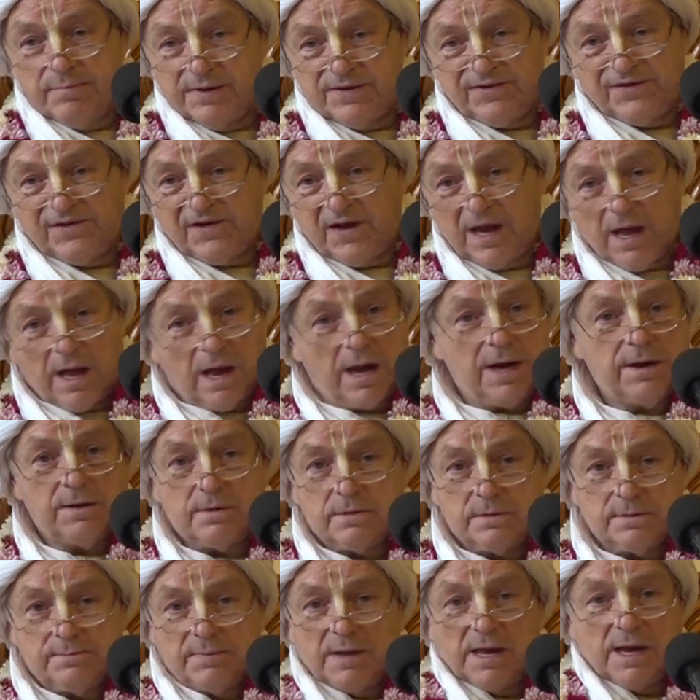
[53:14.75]
busy, I
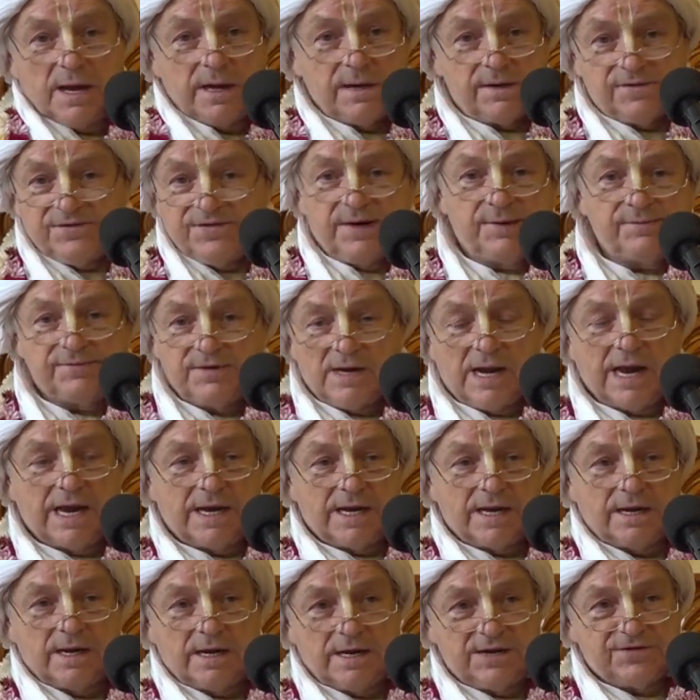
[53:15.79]
don't mind. He seems like
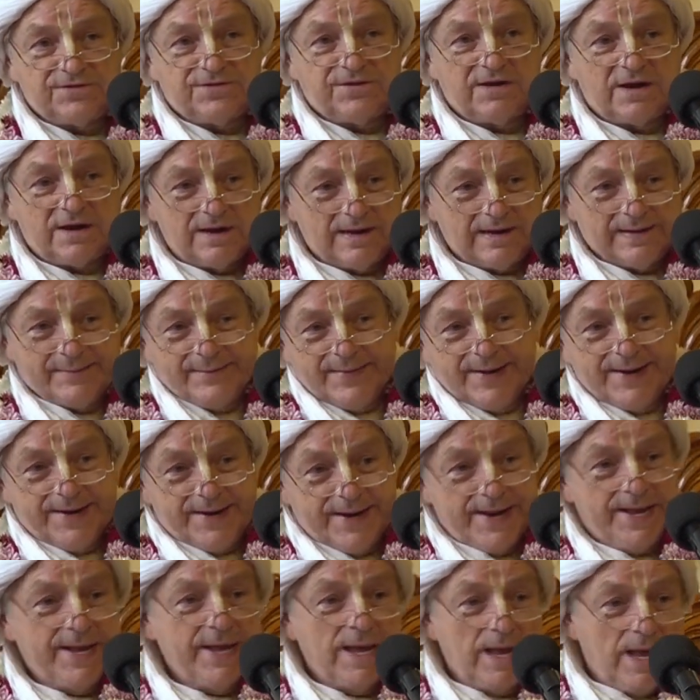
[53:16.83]
a nice gentleman.